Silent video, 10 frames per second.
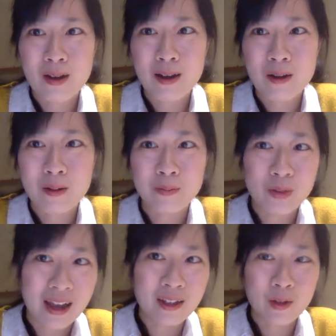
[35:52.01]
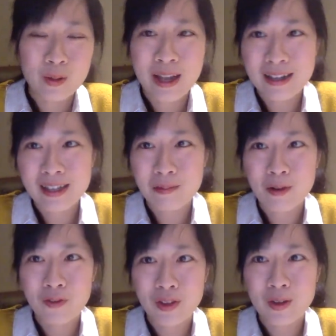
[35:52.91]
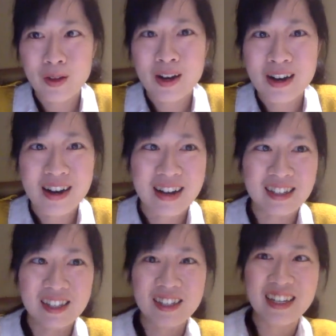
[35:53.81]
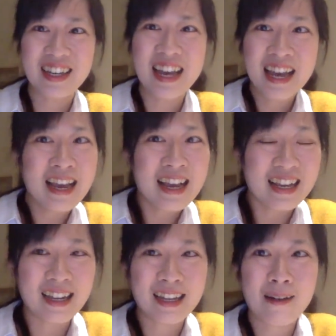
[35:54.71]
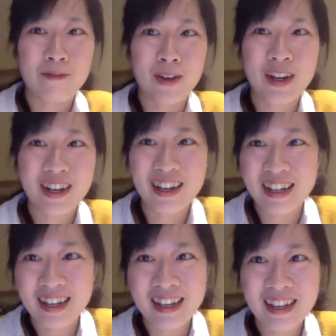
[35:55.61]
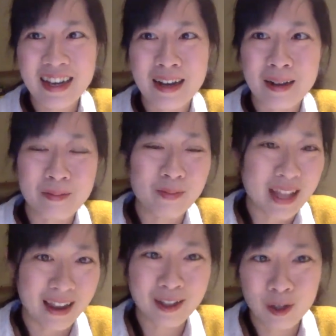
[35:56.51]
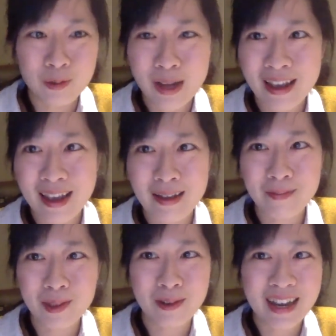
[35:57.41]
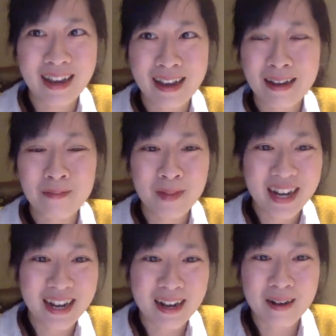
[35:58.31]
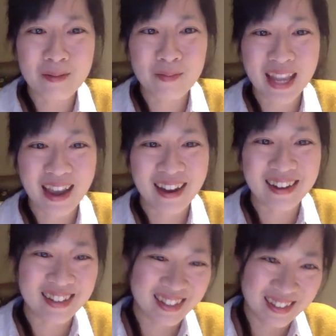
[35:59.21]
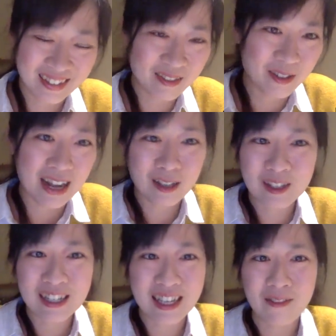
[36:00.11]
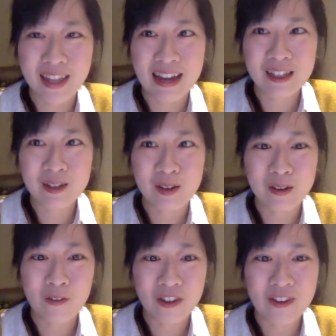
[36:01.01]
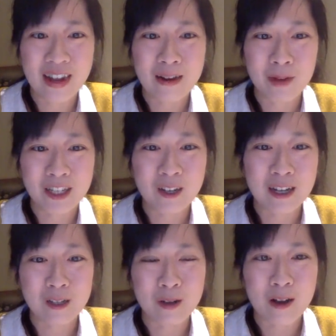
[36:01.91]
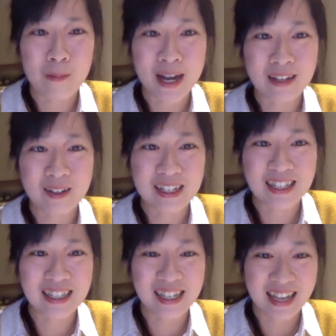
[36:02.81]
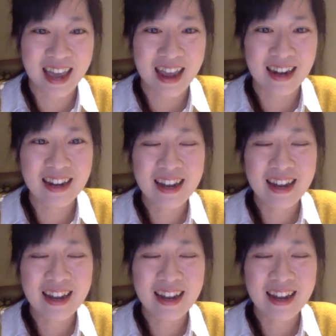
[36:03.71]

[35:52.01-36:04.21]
I know that some of you are actually getting up very early, like 2 a.m., 3 a.m., and would like to just give thanks to all of you, and particularly to our panelists again.